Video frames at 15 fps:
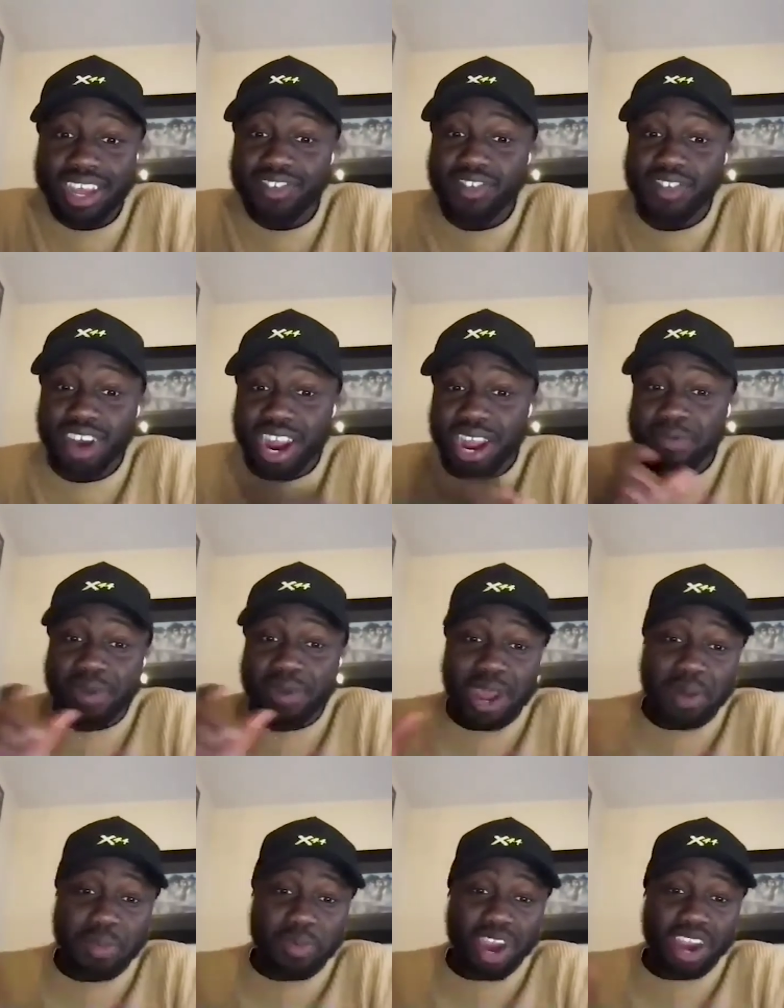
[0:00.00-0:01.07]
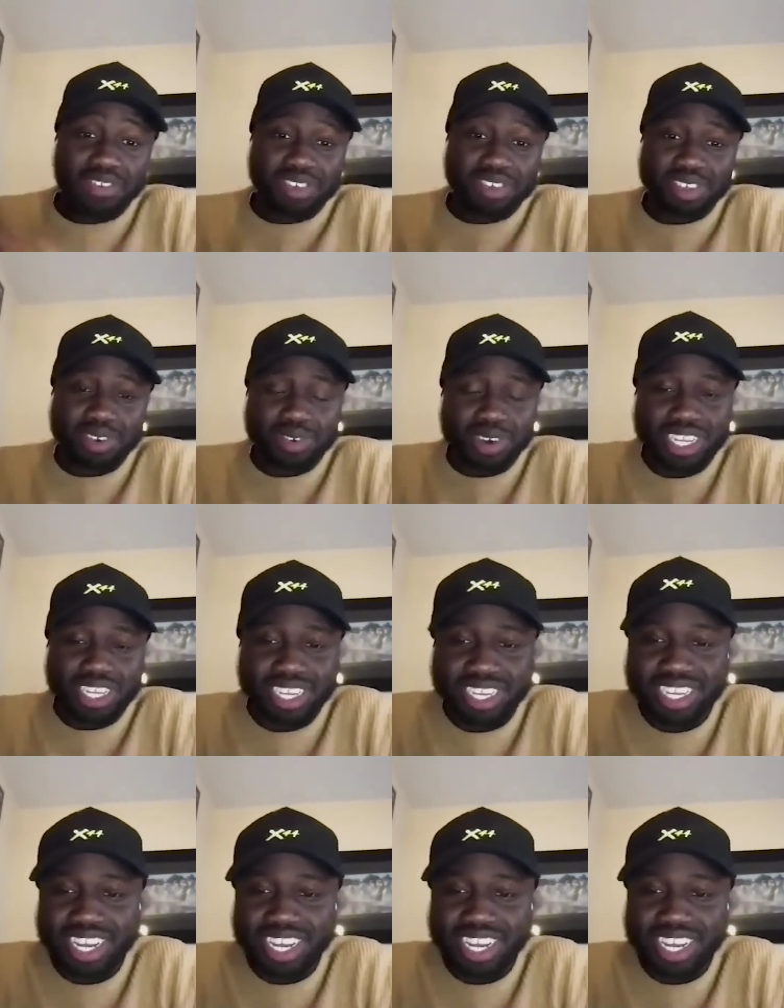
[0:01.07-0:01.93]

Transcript: right by a private school, actually.